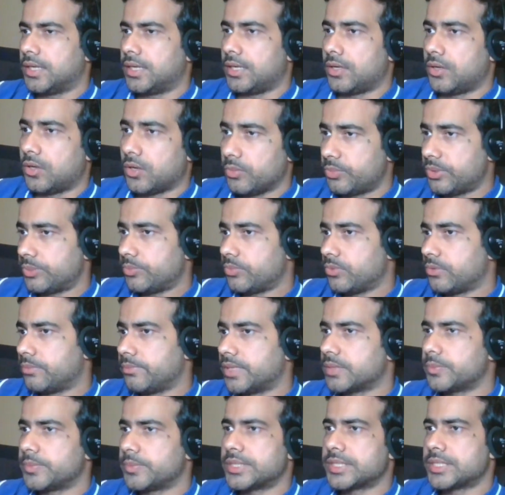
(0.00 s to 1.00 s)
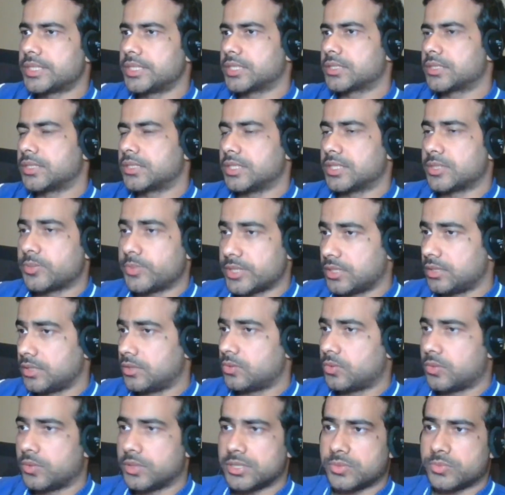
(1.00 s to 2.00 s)
A lot of people make mistakes, especially
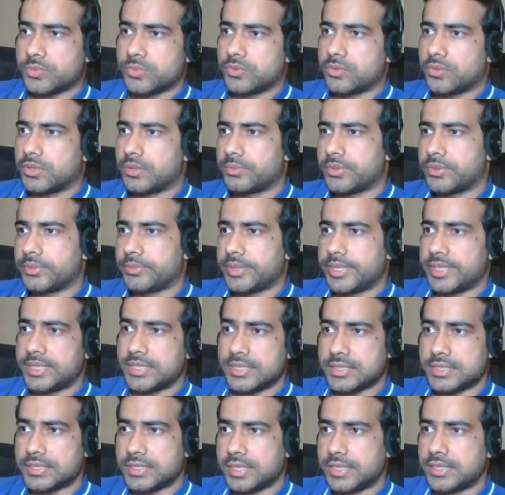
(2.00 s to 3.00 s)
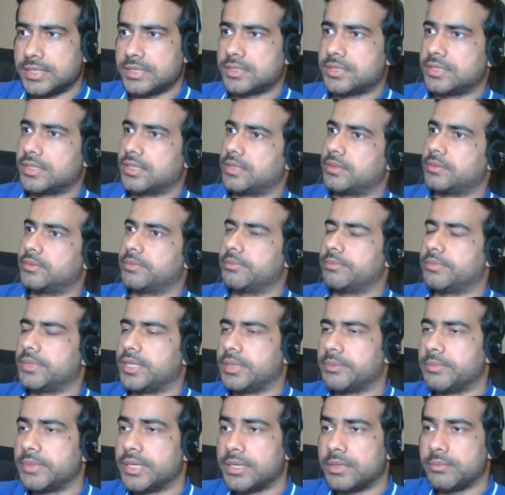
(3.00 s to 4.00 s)
the ones who come from data science and
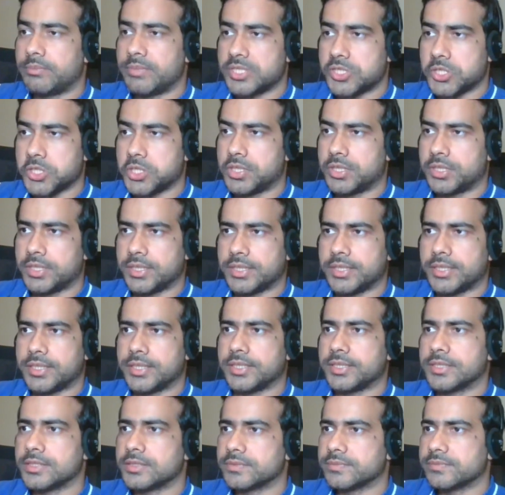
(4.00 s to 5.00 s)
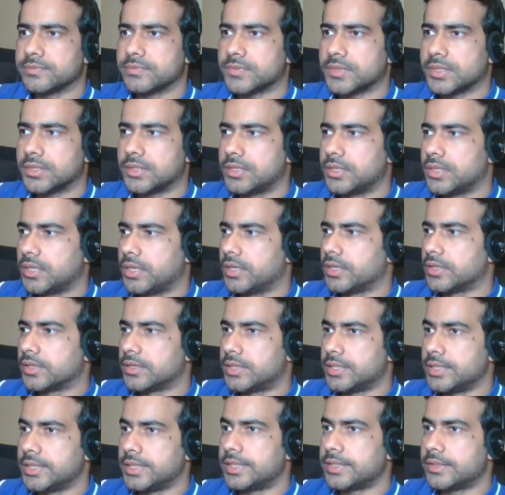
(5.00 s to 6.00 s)
ML, machine learning areas.
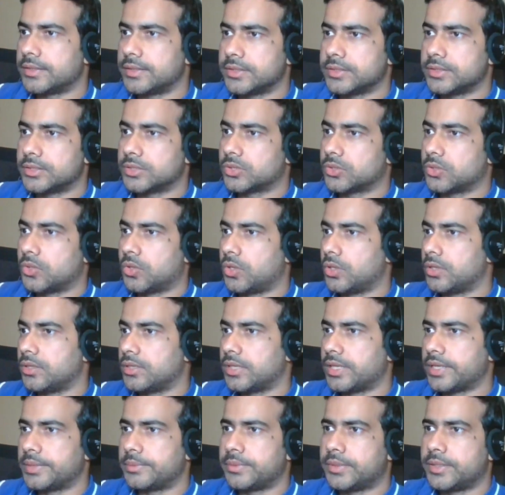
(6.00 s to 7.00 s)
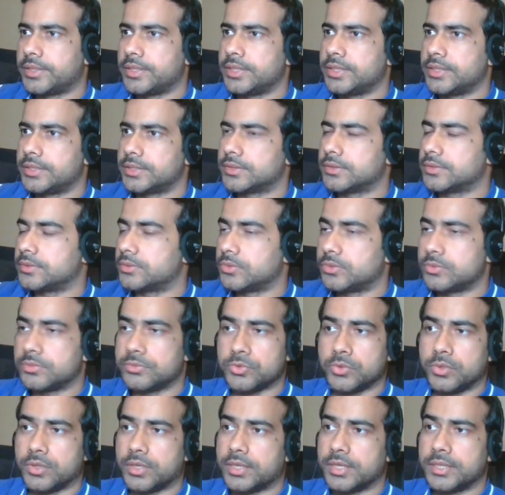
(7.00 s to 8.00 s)
There's this call libraries,
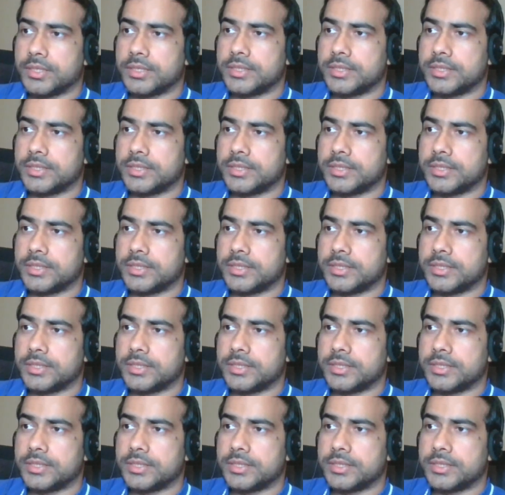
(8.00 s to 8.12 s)
do not